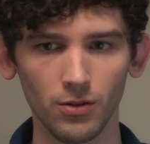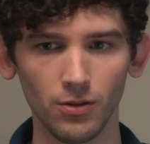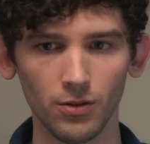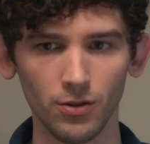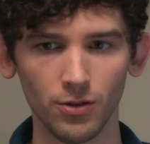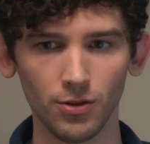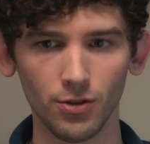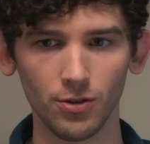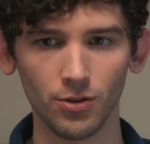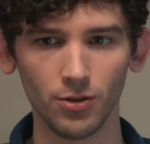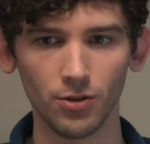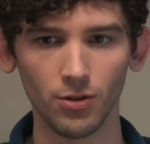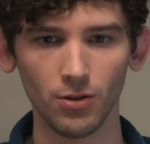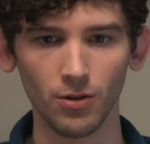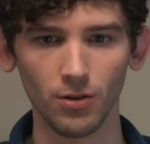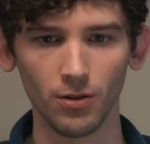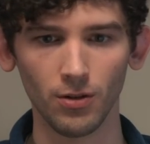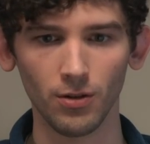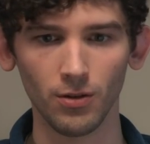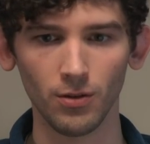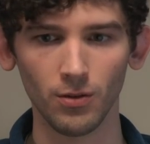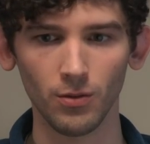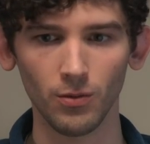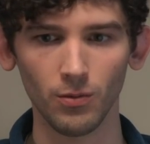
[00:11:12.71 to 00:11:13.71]

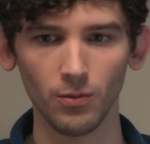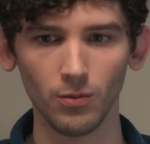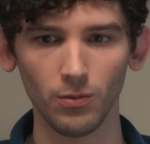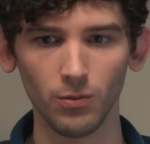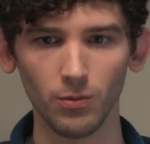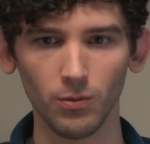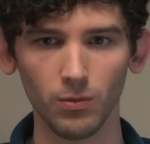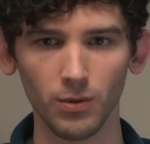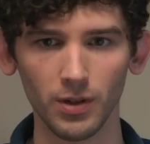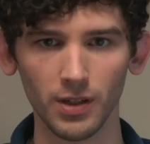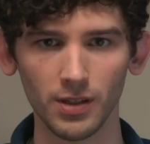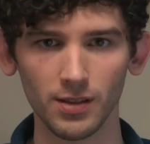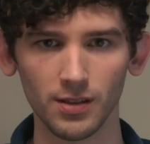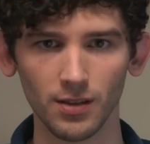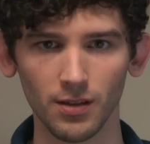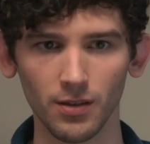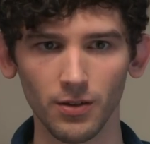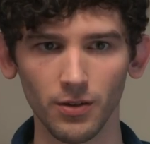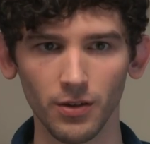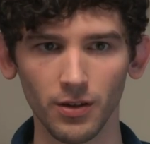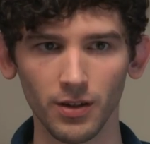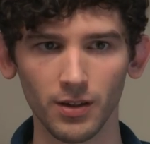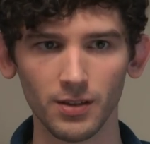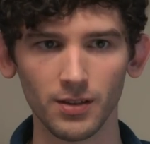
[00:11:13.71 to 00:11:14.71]
Sure. What is it?
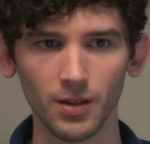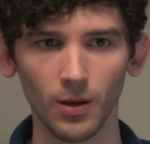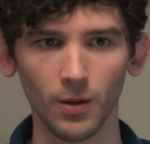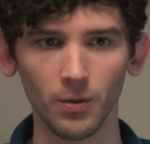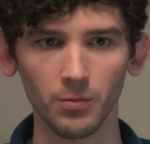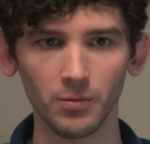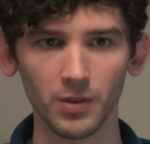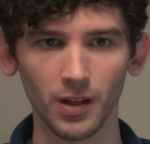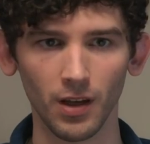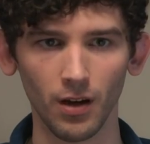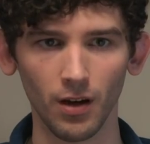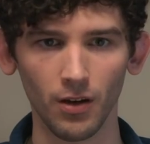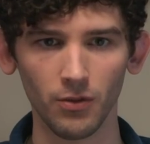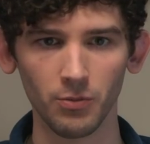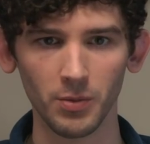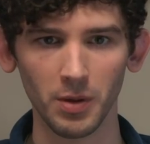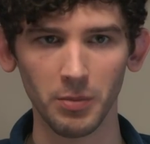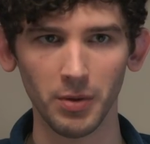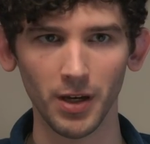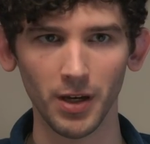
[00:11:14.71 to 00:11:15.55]
Are you going to tell him to get off my